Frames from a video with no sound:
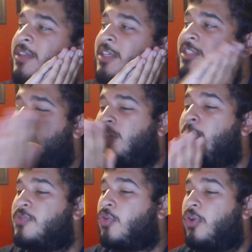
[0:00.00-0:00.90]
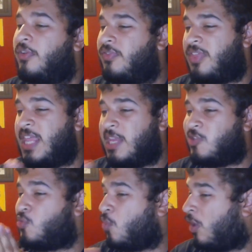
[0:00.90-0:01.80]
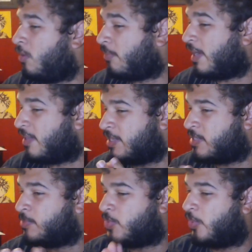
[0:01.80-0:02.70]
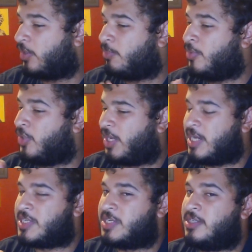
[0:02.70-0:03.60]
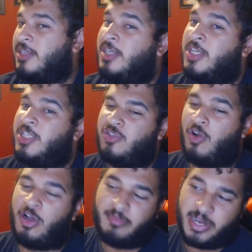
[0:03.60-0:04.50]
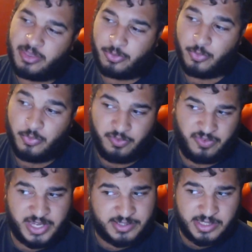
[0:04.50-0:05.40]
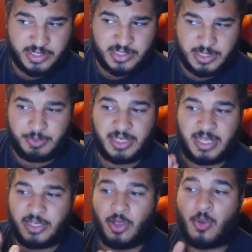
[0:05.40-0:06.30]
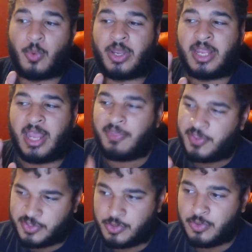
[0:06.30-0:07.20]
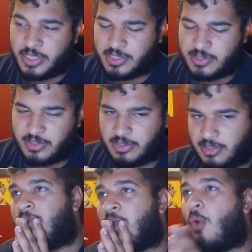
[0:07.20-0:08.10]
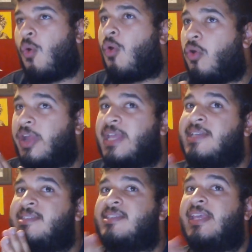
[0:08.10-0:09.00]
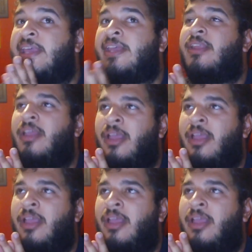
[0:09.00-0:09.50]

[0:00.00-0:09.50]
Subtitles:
some sort of thing to All Might, like some sort of communication to All Might through the vestige to be like, yo, get the students? Or is it,